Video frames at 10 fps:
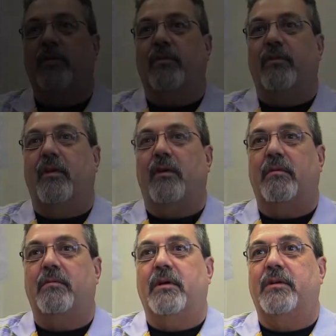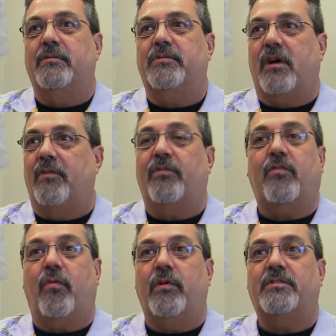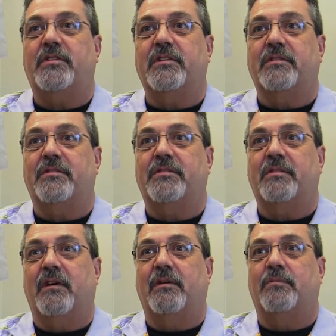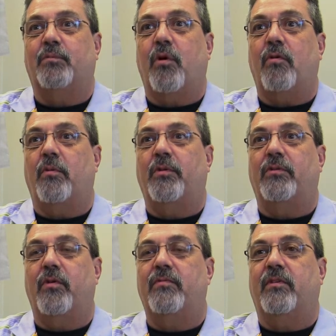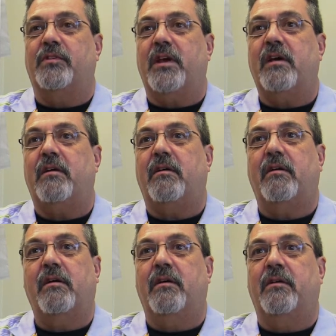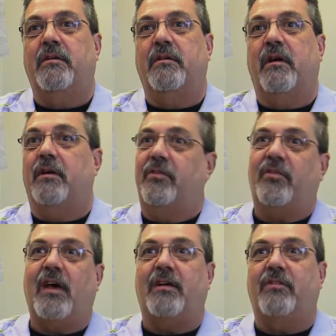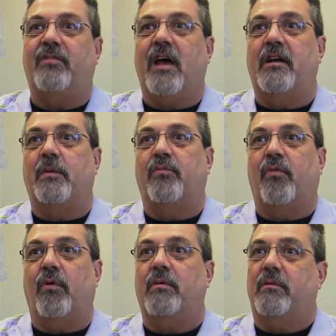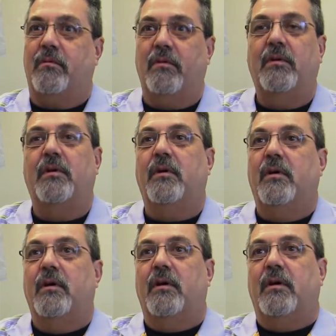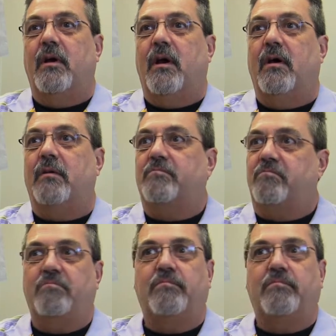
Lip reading: Went and saw this career skills program at Greenville Tech and decided to sign up for it. And